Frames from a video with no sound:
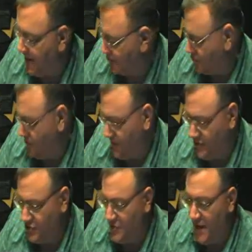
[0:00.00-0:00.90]
issue
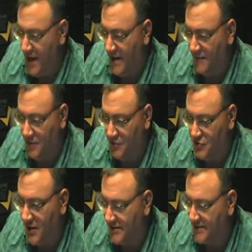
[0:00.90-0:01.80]
that you have. Don't
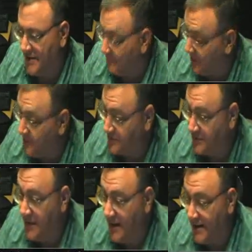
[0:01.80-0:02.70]
try to set people.
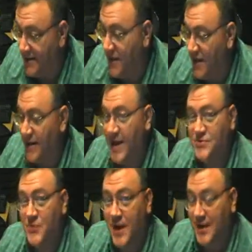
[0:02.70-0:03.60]
Somebody did that
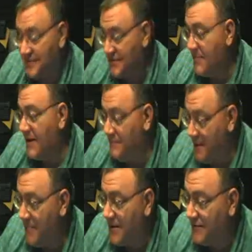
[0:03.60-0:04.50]
last week, and somebody
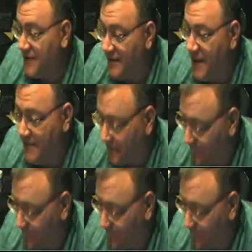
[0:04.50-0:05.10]
people have done that